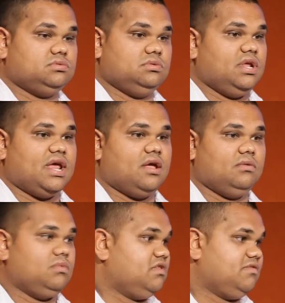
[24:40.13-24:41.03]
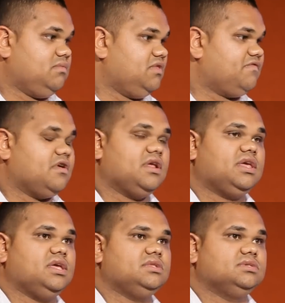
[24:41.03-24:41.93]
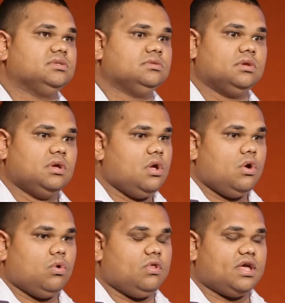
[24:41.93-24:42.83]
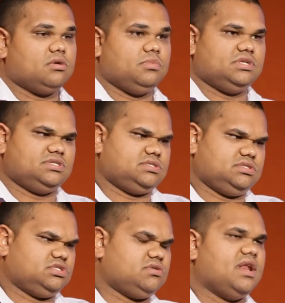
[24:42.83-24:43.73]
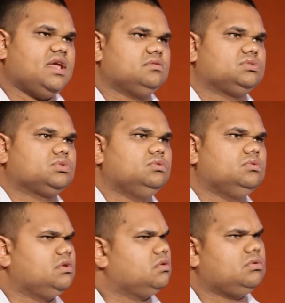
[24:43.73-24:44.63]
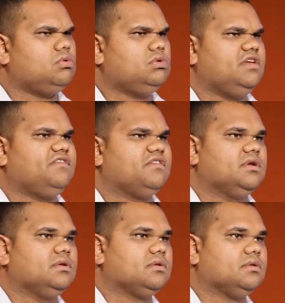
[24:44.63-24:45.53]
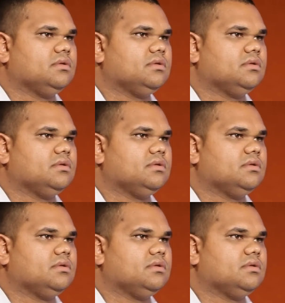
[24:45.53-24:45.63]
you know, with, with three kids, and or they could be just straight out of school. They're, they're all different.